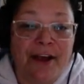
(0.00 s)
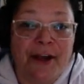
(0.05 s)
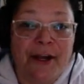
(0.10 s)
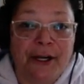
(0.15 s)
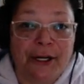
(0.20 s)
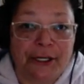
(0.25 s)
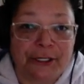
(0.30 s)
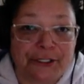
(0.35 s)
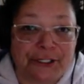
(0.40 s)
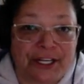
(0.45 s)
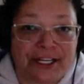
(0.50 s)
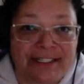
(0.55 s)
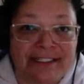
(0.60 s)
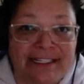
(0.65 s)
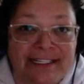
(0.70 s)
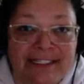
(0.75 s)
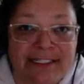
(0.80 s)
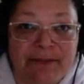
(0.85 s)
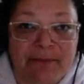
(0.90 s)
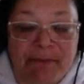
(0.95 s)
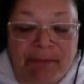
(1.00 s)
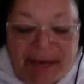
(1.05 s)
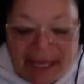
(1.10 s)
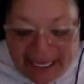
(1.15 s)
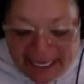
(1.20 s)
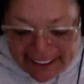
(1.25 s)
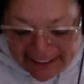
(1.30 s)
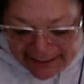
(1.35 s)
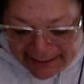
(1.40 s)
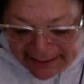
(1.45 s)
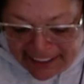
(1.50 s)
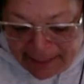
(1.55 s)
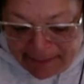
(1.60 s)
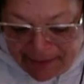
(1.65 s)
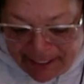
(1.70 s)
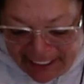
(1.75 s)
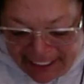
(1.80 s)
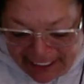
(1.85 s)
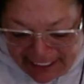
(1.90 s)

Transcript: her justice by stepping